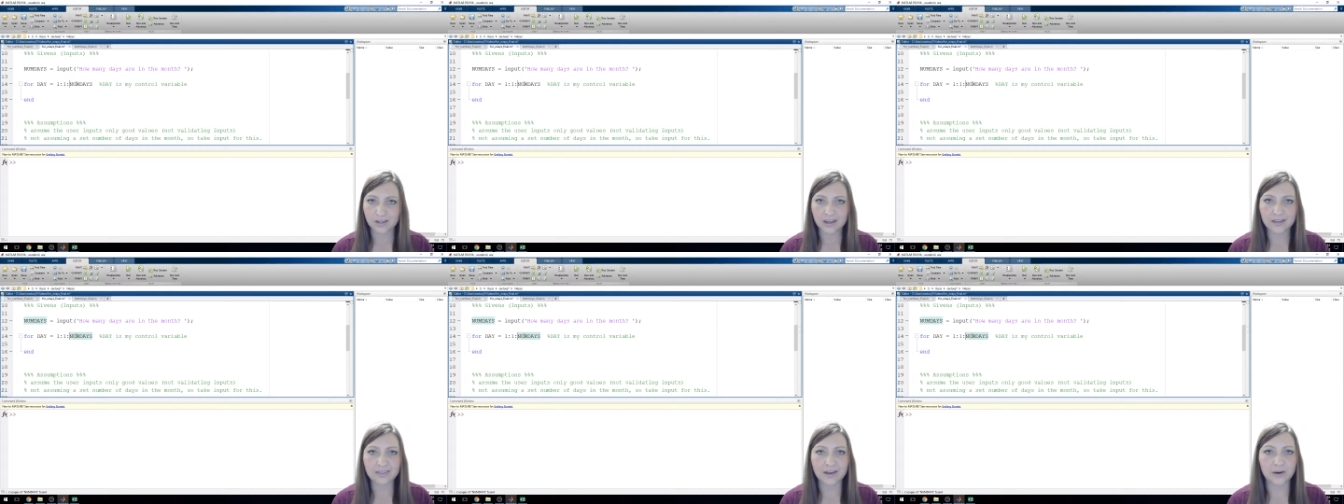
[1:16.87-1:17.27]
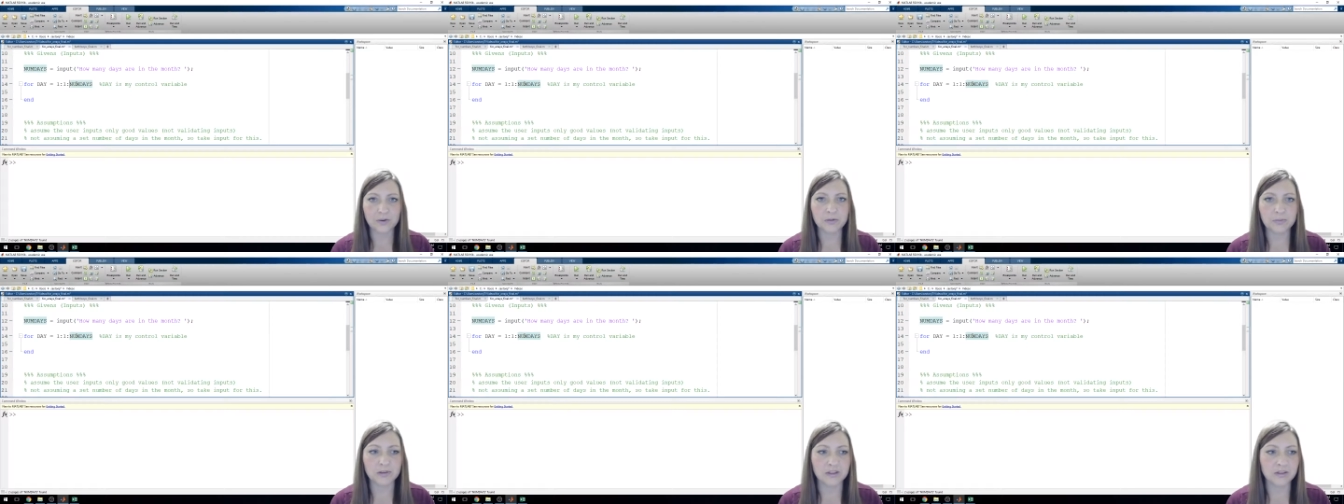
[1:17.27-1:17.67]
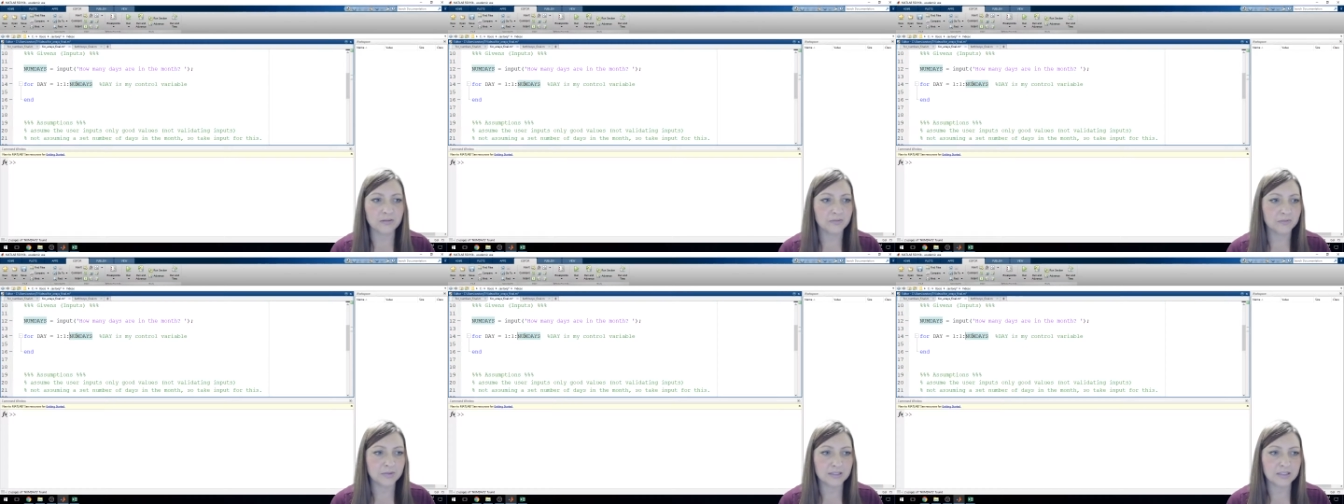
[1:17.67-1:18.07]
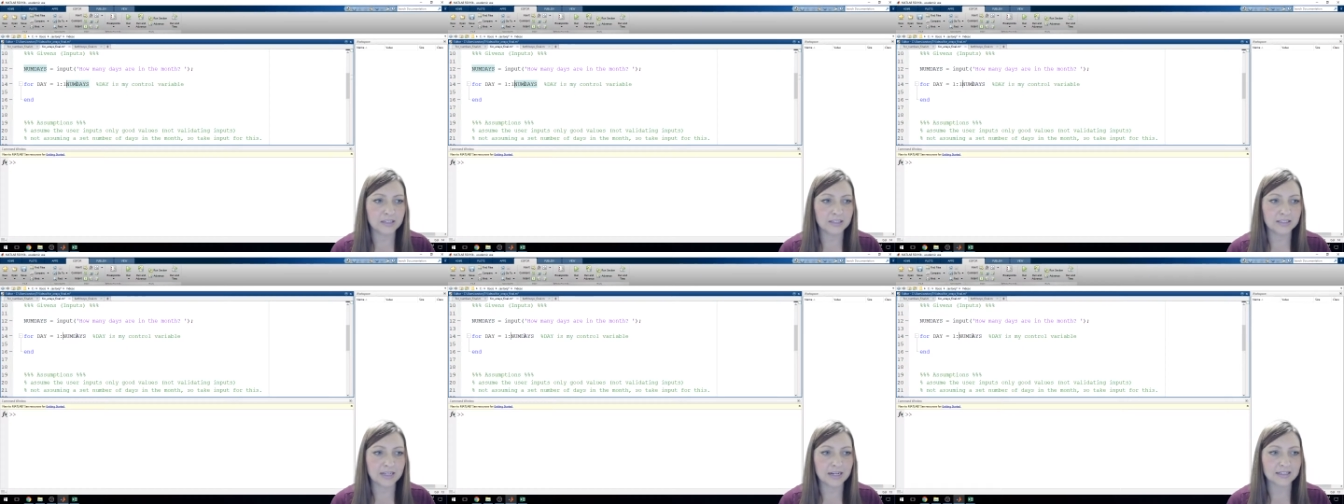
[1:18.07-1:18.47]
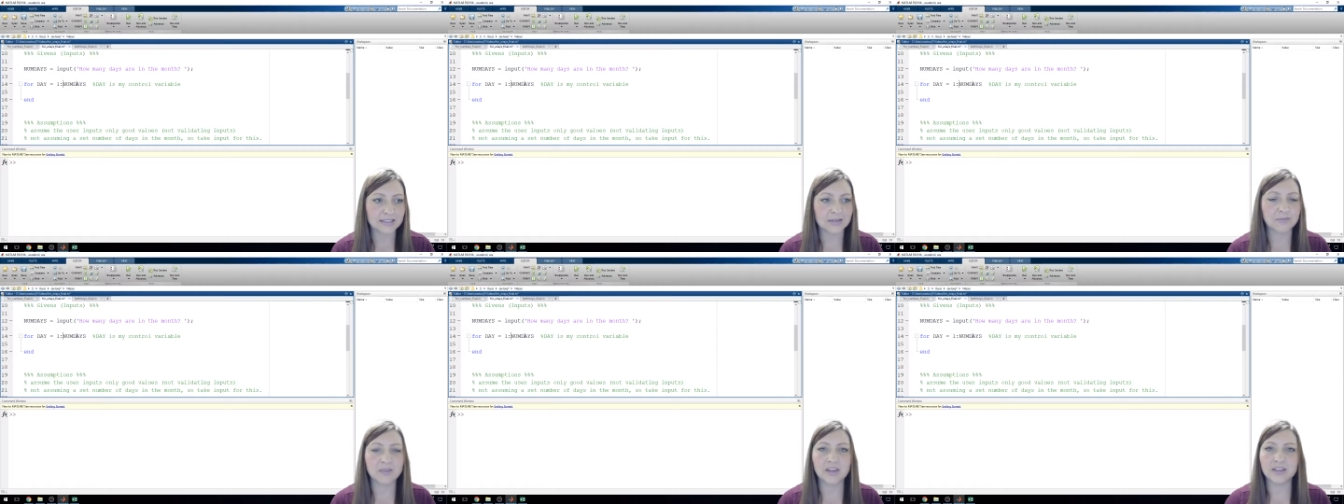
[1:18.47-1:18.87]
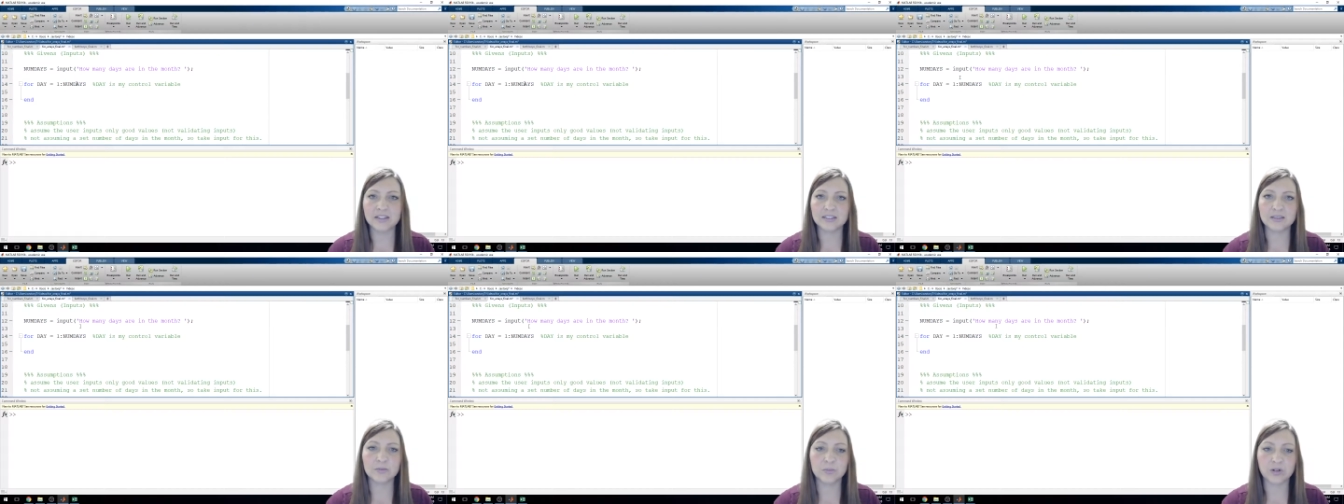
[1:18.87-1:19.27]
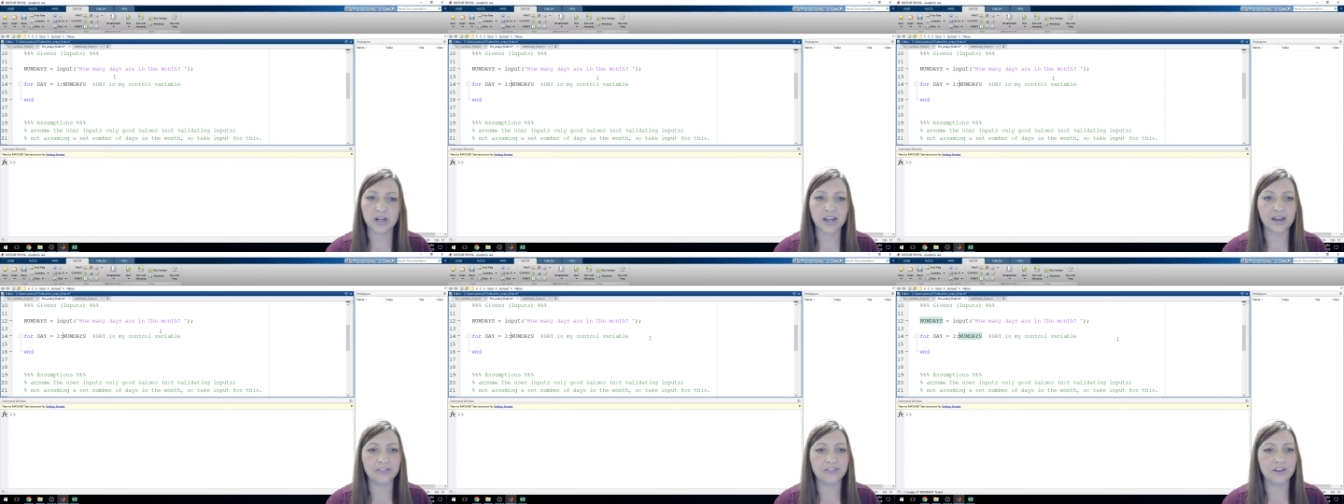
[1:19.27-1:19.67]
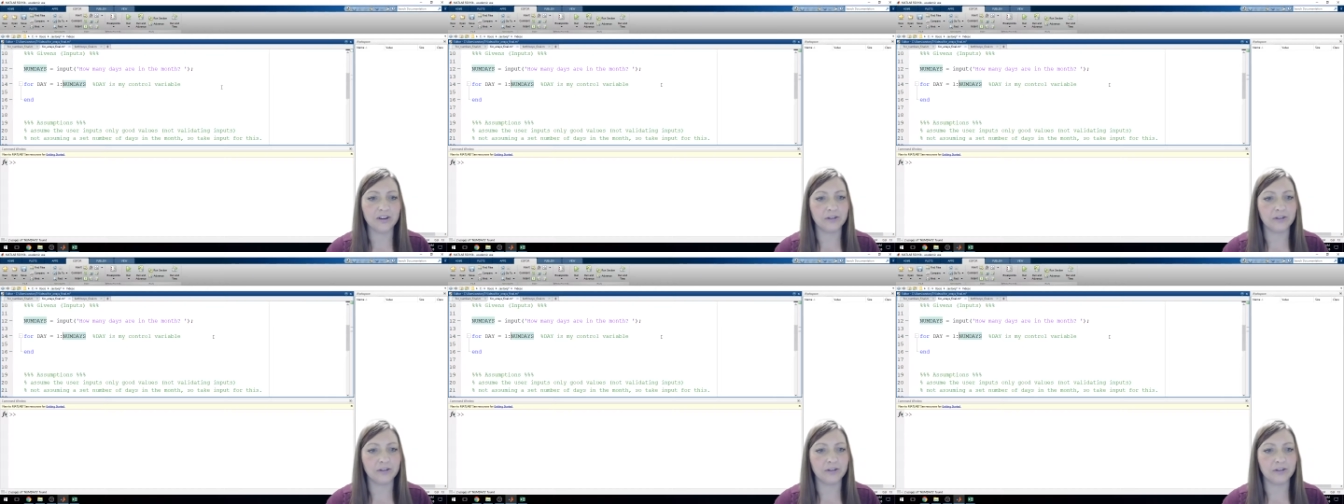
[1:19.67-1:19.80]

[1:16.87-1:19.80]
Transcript: And that would be the exact same thing as what I have here.